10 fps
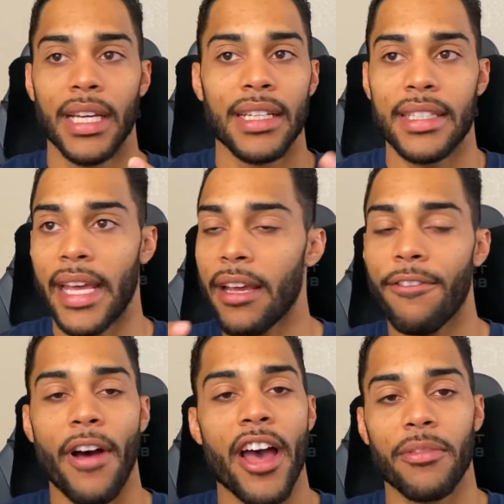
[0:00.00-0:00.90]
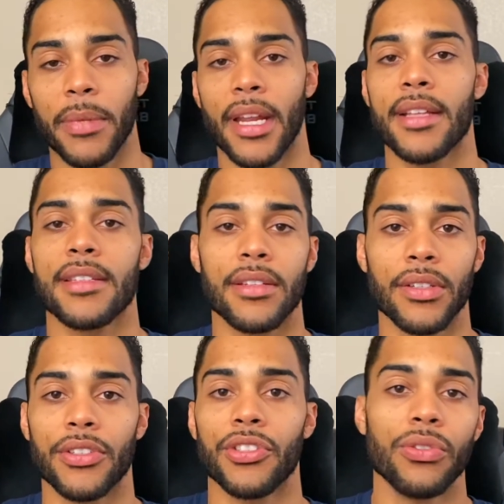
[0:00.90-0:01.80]
take 5 minutes
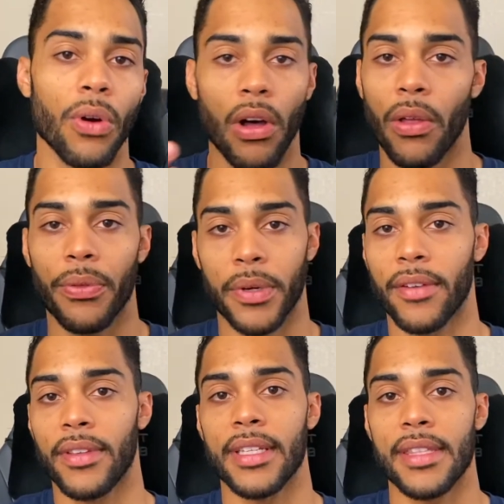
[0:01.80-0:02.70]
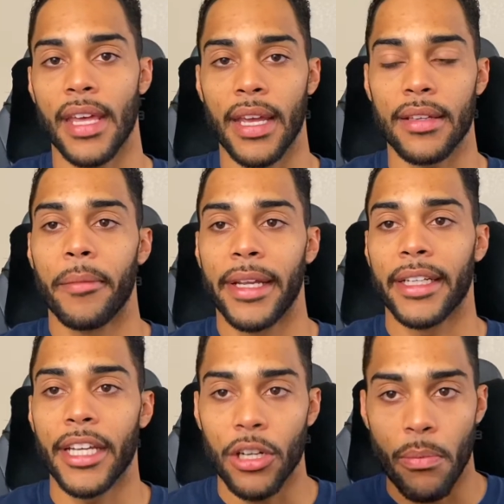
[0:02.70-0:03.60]
to do all 3 of these things and
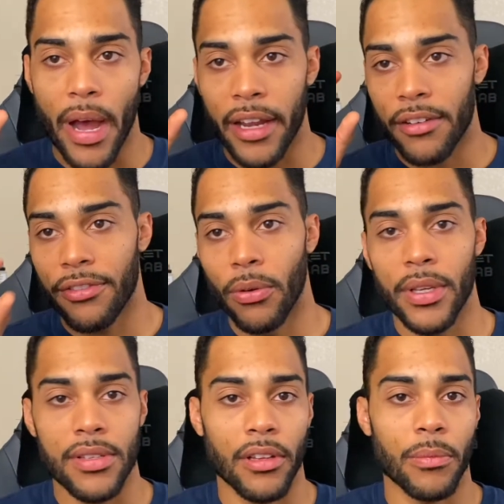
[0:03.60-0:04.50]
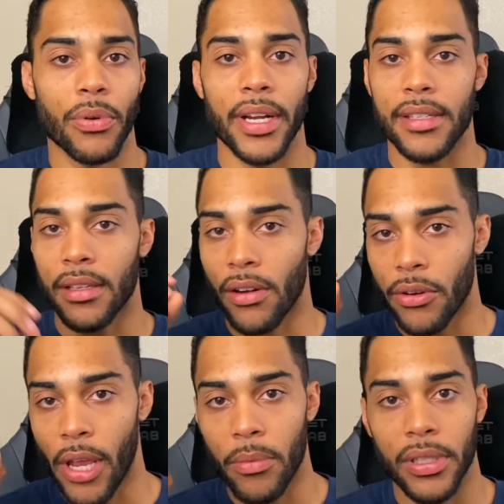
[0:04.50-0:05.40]
get your mind focused on the present? Are
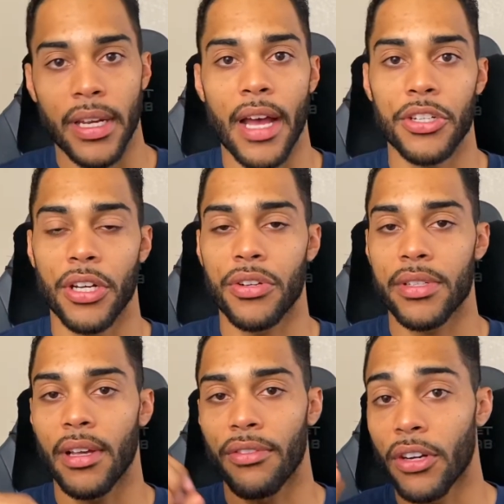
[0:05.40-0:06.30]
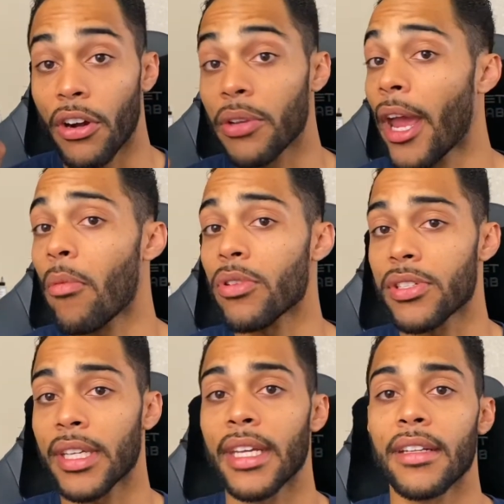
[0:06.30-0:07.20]
you able to not judge yourself, and are you able
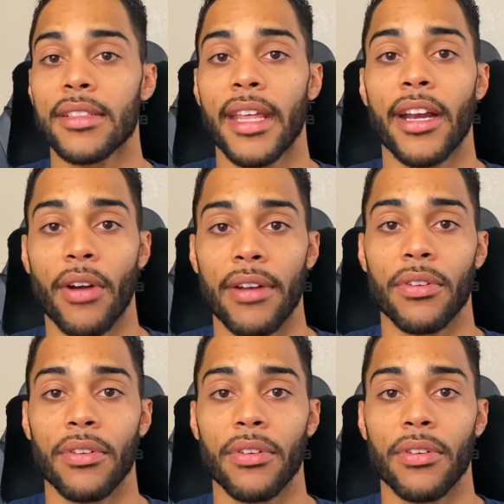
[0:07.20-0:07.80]
to get into that grateful